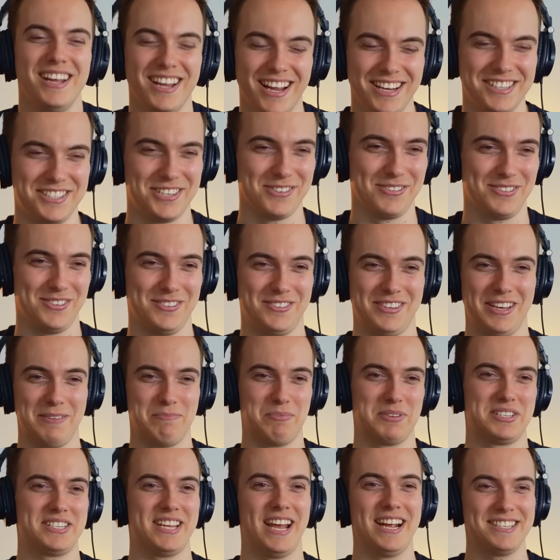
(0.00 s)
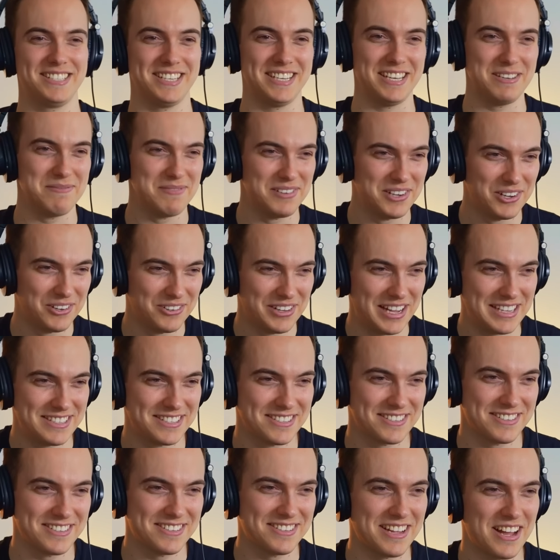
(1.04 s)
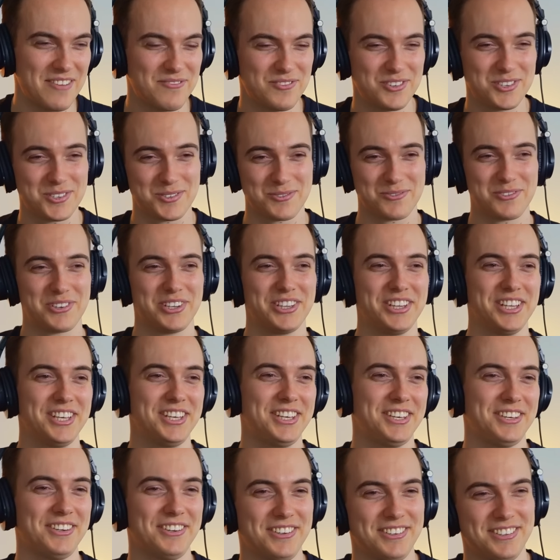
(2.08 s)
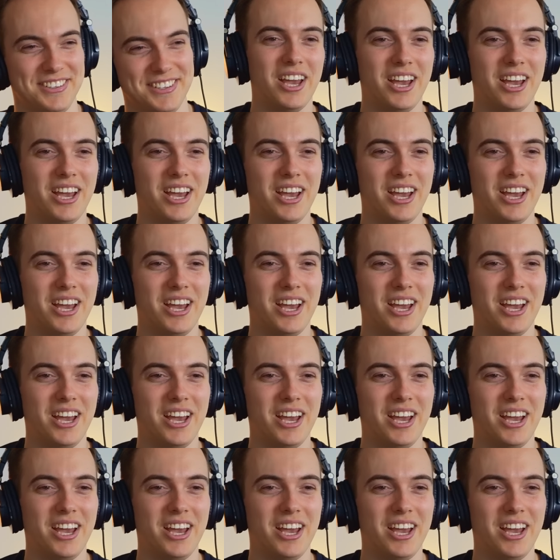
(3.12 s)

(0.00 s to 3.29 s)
And she was just like protecting him and all that sort of stuff. It was really cute.